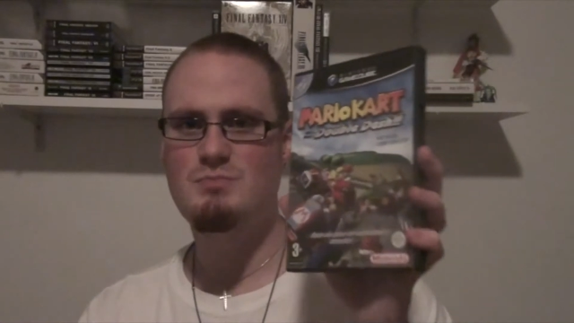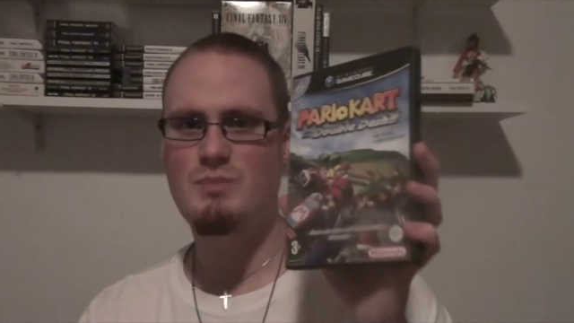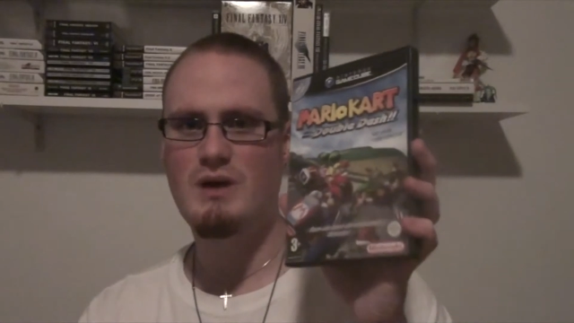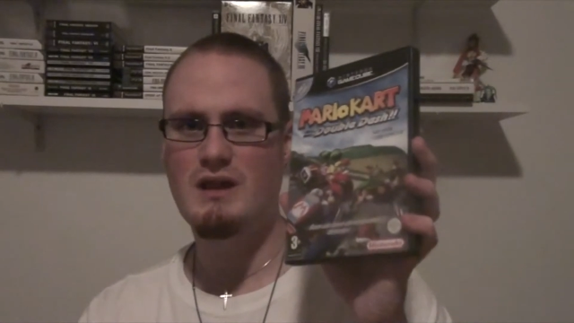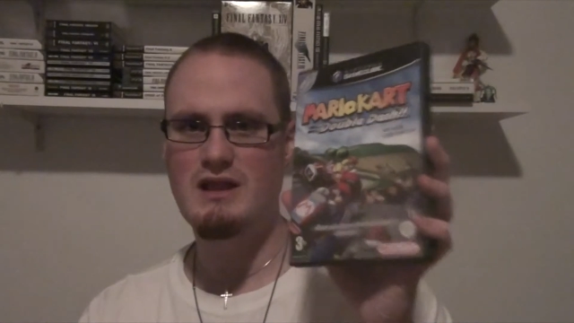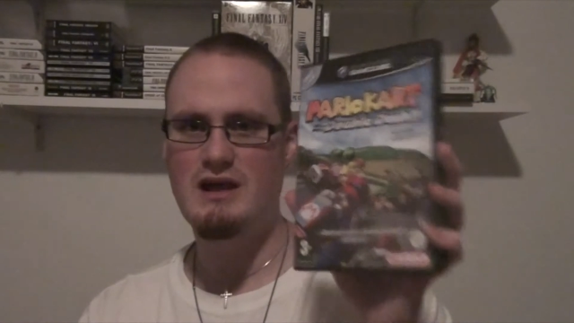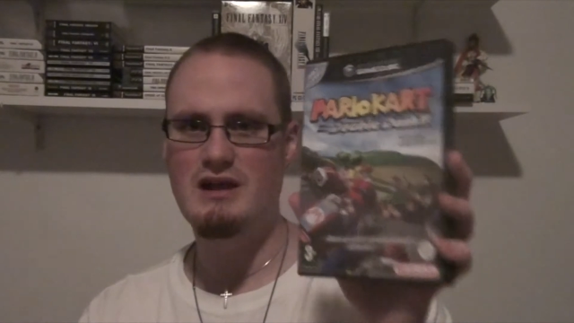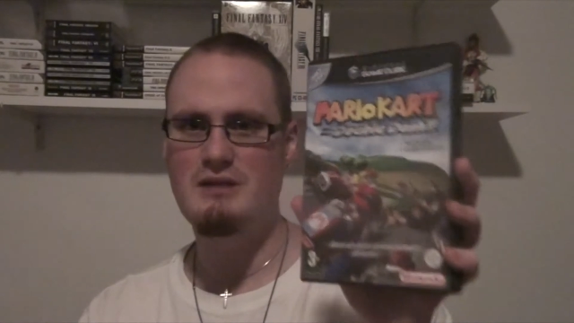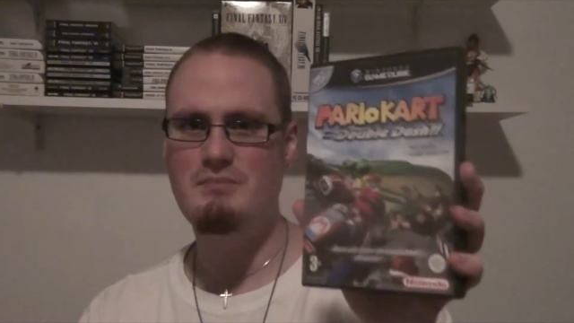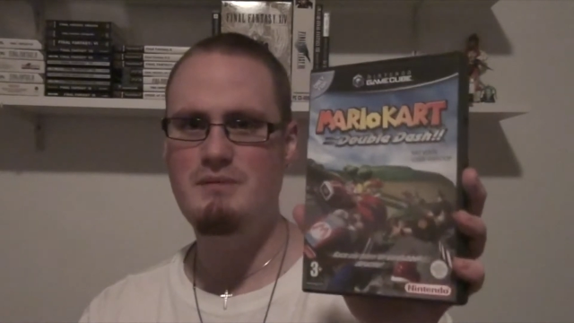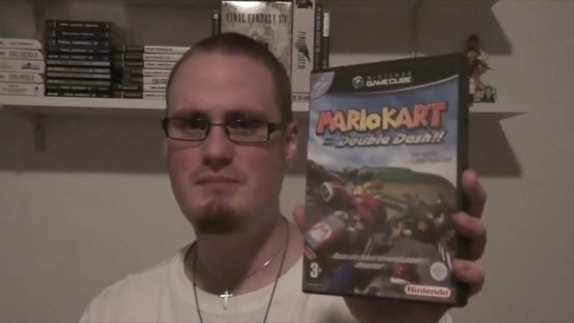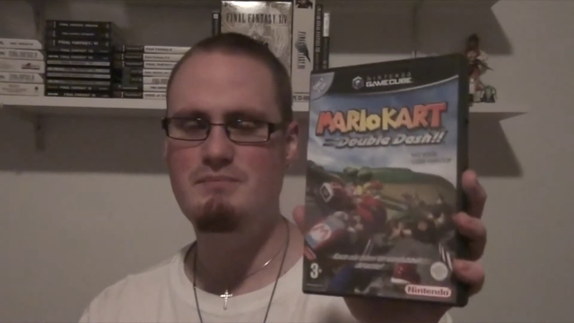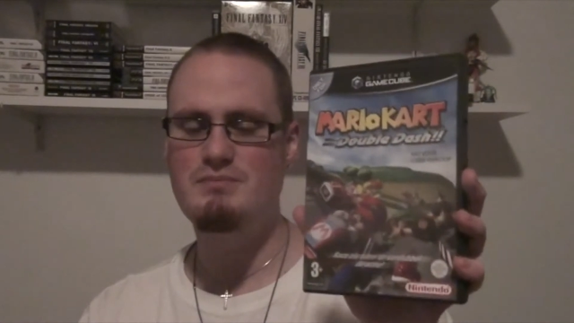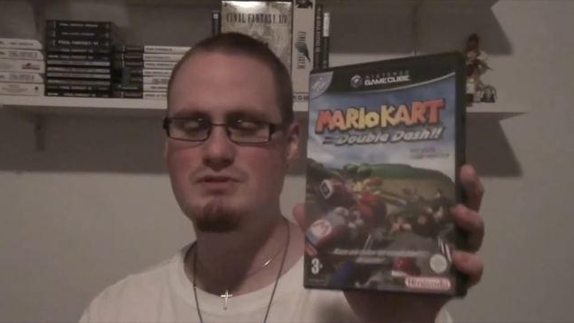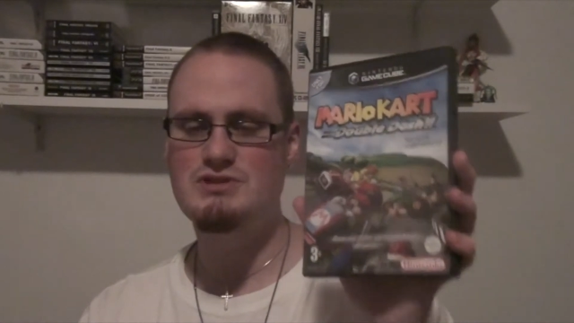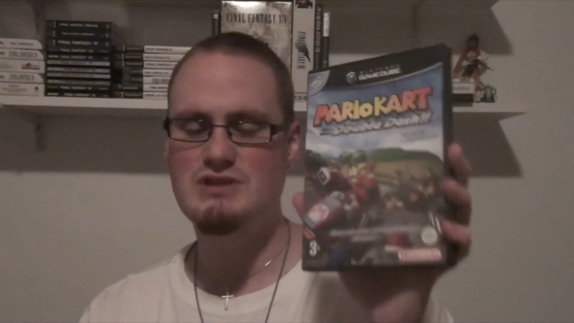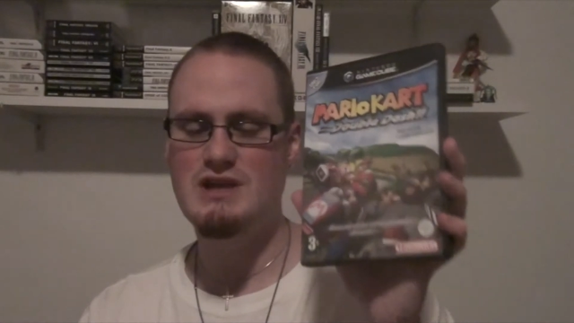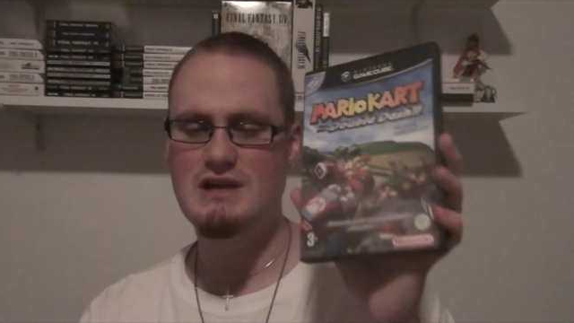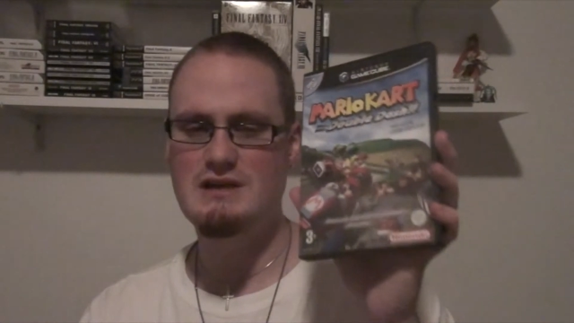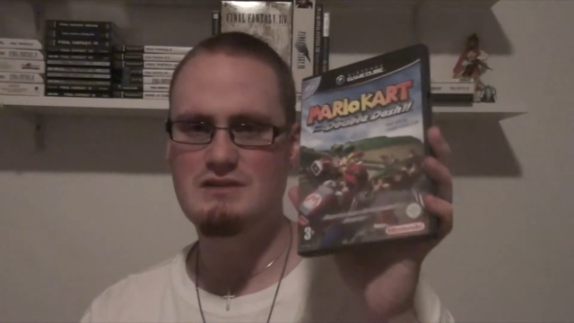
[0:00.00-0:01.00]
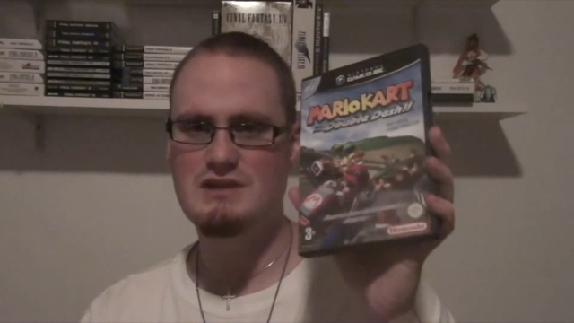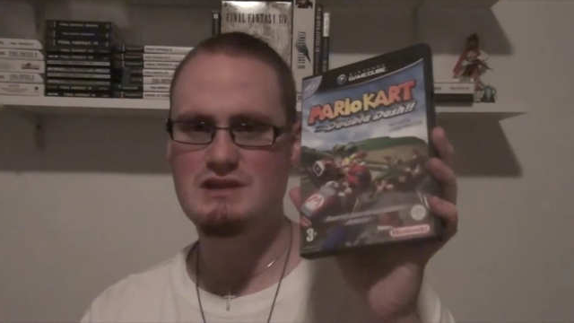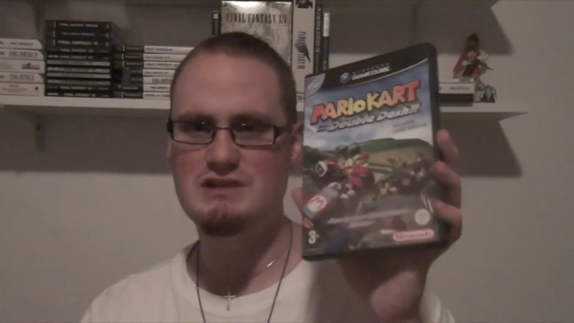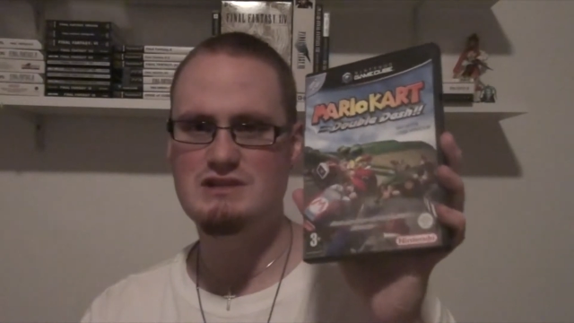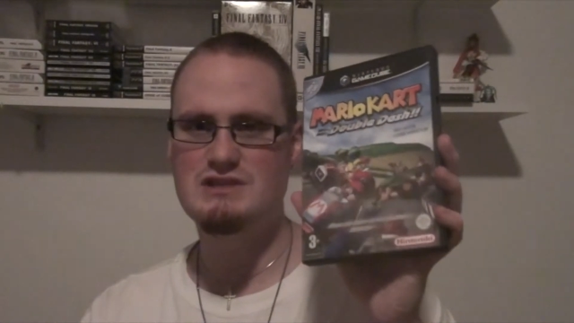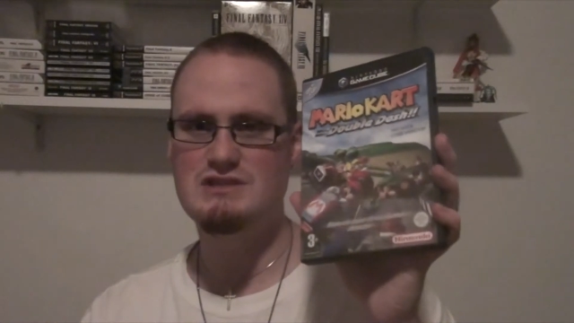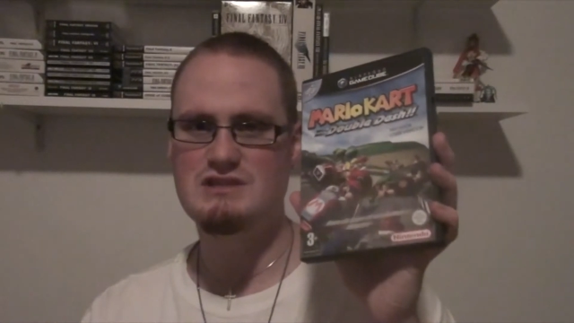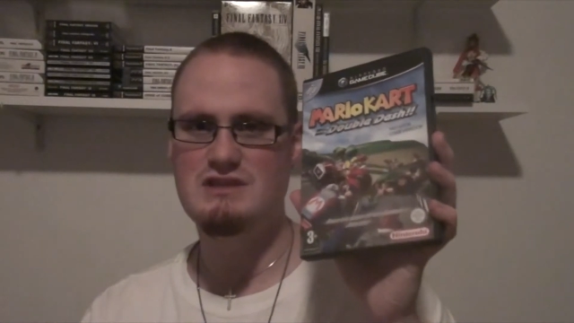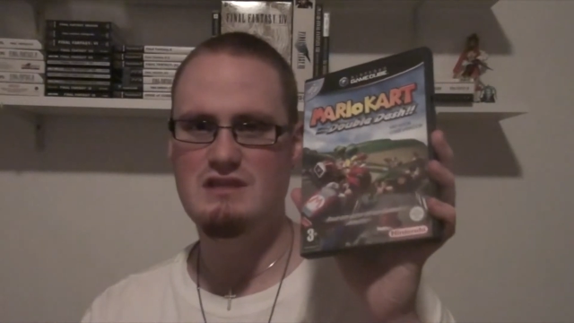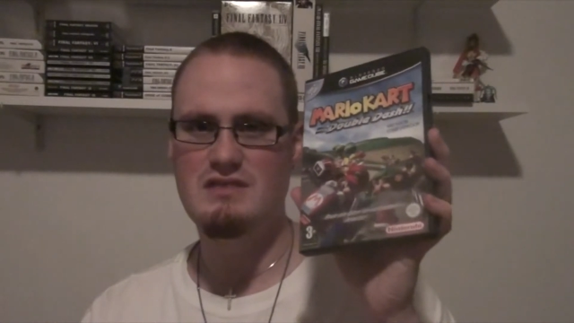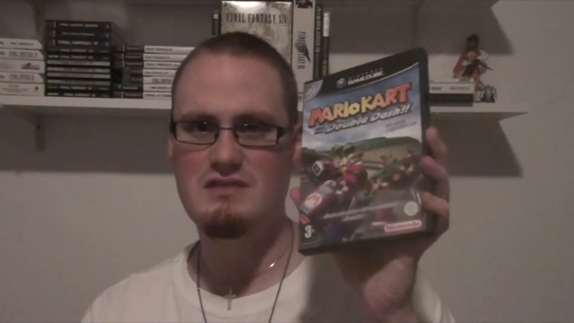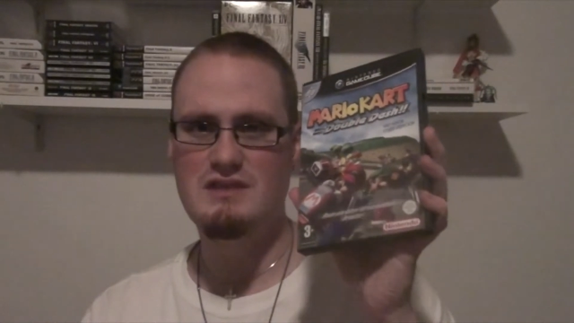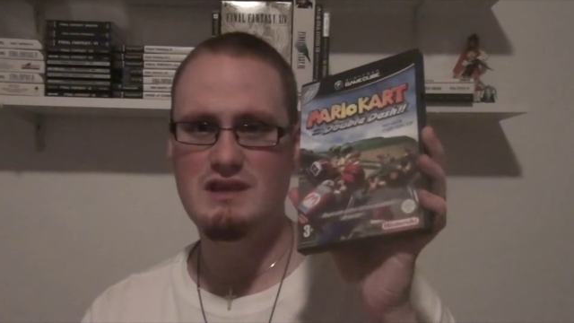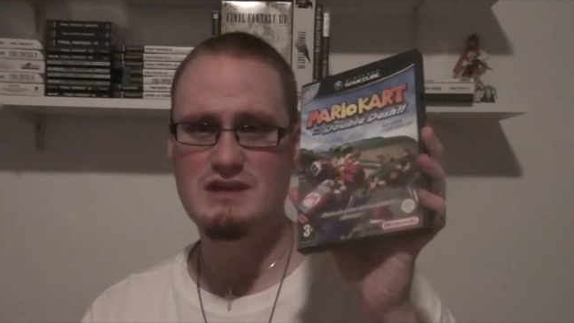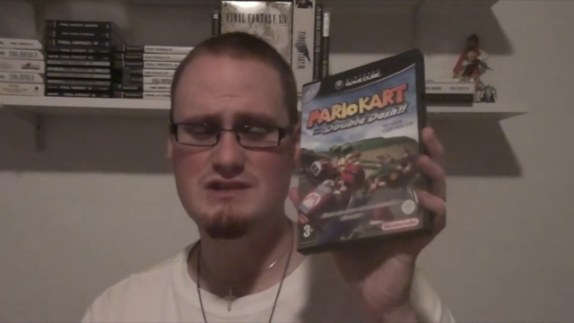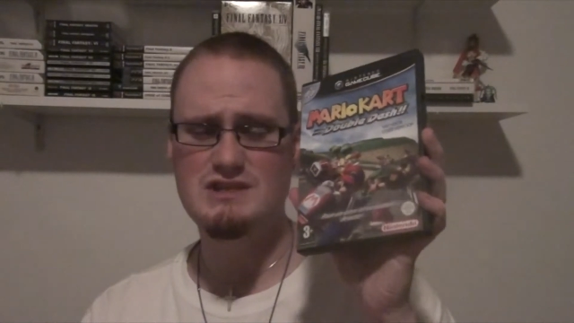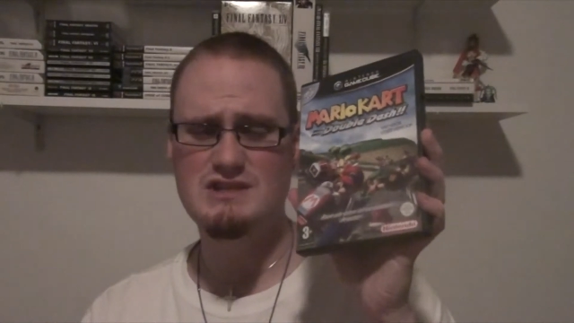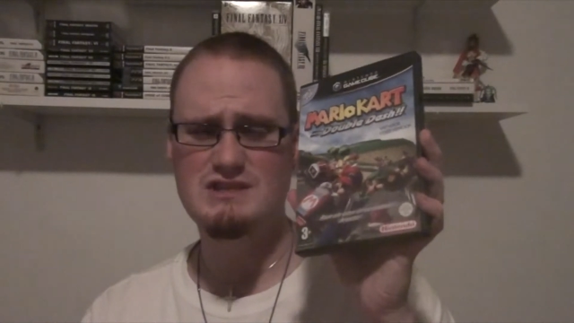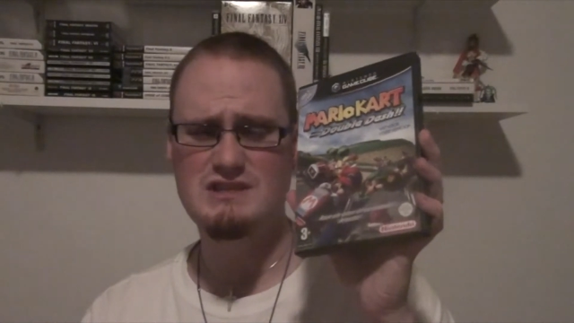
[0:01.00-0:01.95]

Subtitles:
A lot of people say that this is